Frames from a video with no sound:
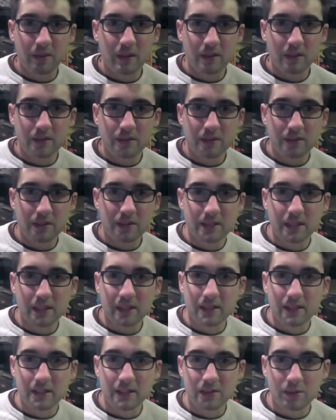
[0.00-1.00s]
I was gonna say,
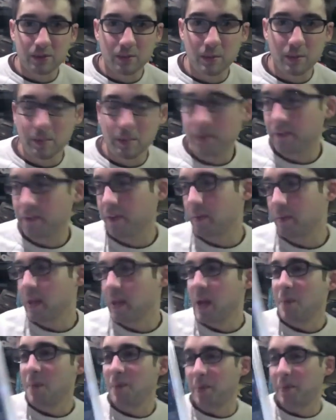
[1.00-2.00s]
is it Super Pitfall?
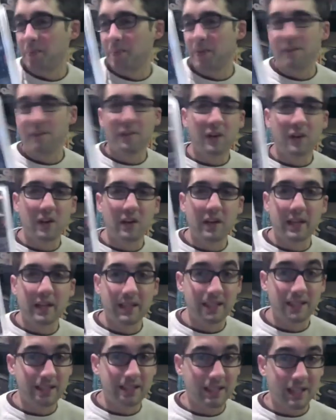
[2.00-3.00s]
But Pitfall
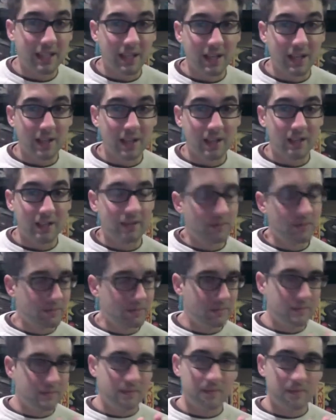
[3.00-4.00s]
is
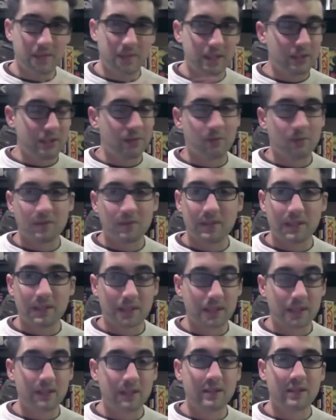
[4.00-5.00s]
this
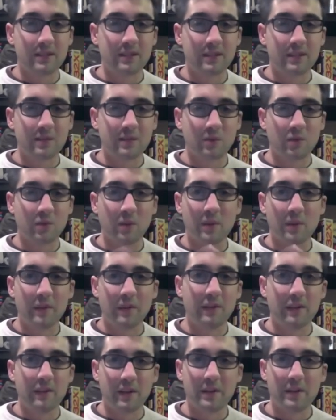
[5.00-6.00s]
is one of my
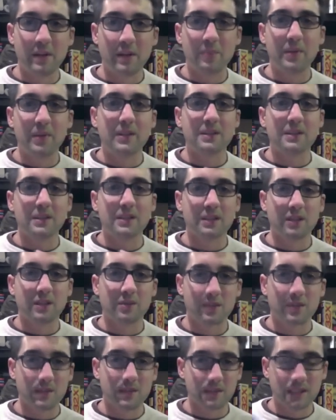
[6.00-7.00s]
favorite games. I played this a ton
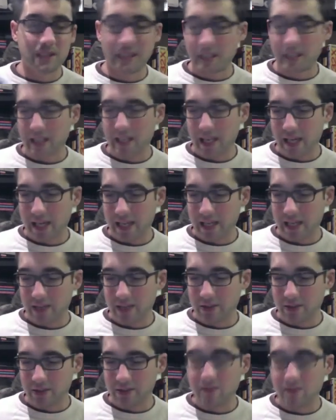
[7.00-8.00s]
when I was a kid, and
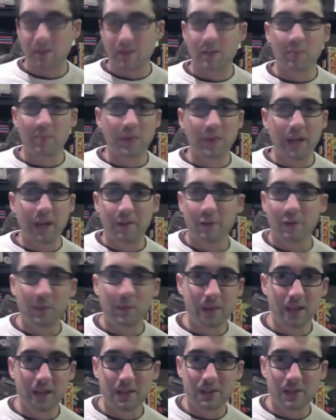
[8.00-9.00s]
just the
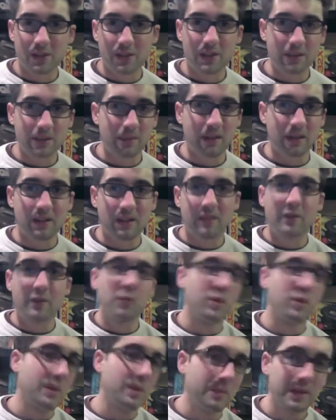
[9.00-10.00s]
platforming is awesome. I love the
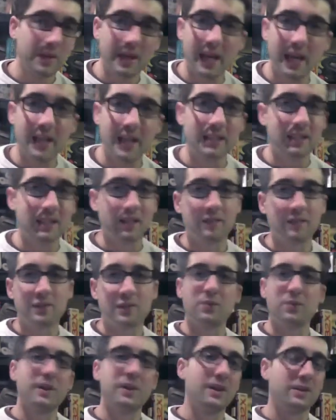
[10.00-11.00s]
whip mechanics. I love
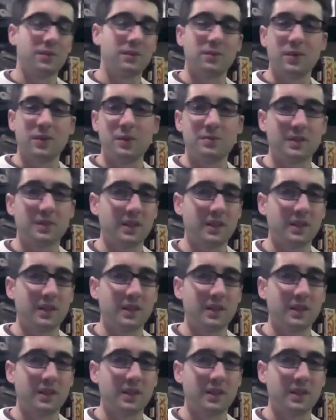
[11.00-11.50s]
swinging on the ropes.